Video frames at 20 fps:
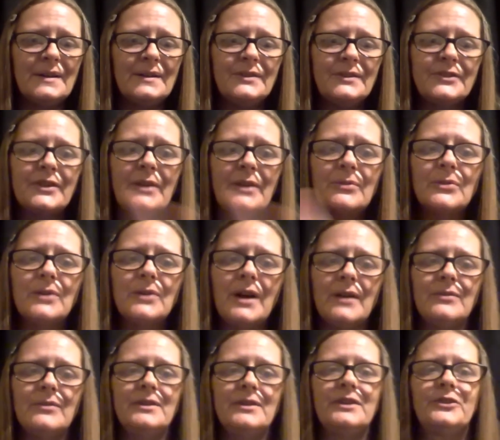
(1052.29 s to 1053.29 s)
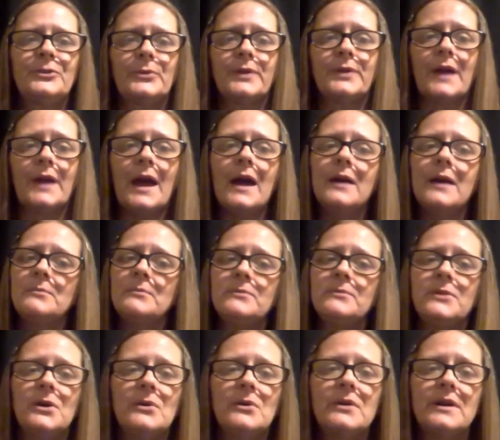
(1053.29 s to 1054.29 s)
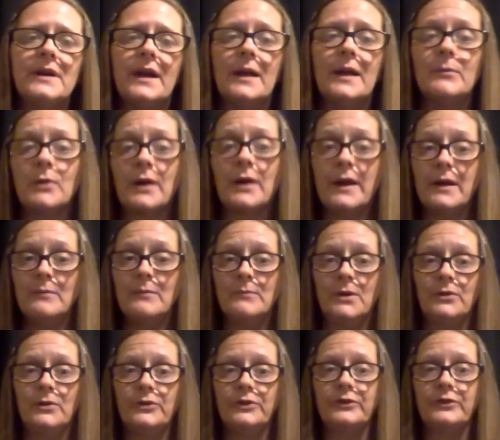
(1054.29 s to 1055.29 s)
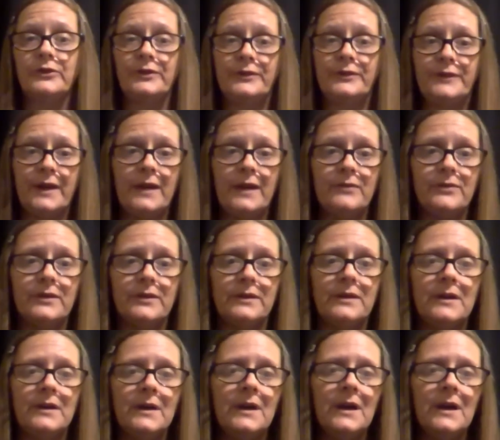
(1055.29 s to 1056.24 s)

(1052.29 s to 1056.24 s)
several covenants with Adam, Noah, Abraham, Moses, and David.